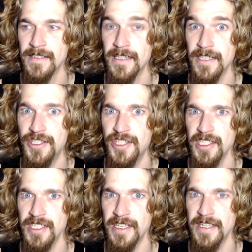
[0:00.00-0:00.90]

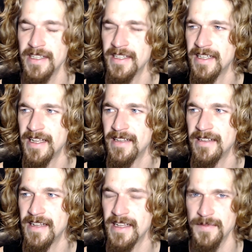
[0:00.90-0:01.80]
agility
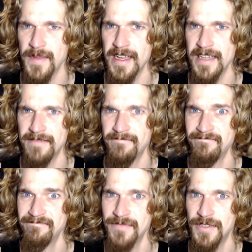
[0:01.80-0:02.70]
as my
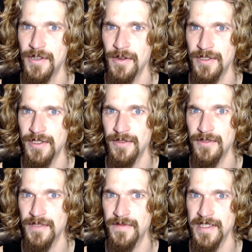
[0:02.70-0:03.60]
go-to
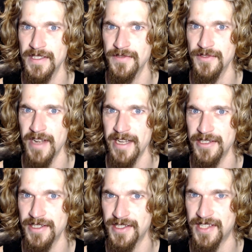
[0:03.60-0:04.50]
defensive
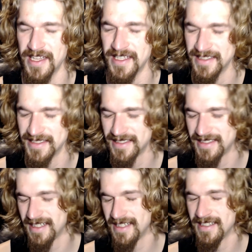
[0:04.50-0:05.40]
strategies.
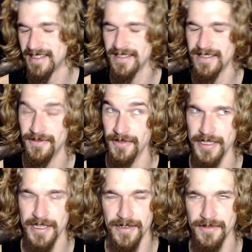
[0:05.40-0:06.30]
Or, you
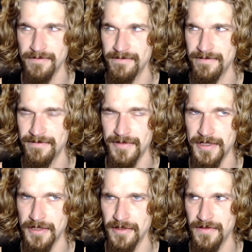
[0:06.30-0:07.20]
know,
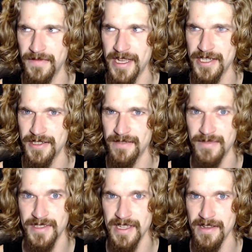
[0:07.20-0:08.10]
good old-fashioned
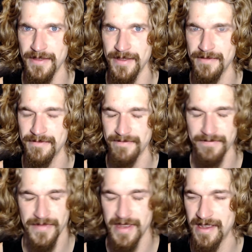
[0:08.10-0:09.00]
stealth.
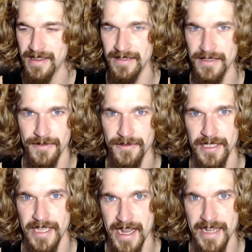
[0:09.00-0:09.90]

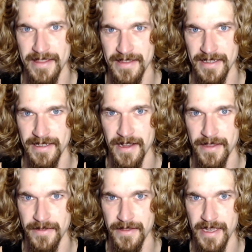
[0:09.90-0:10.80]
Literally anything
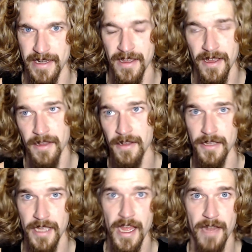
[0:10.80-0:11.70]
other than, oh
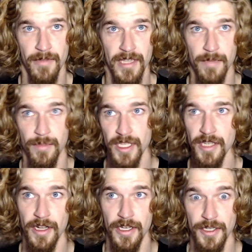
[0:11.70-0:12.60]
yeah, and when they bleed
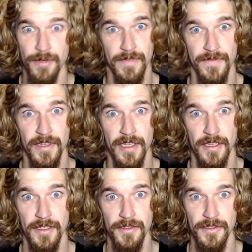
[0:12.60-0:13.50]
on you, it fucking
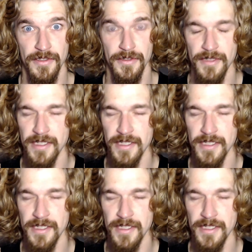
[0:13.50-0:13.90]
kills you.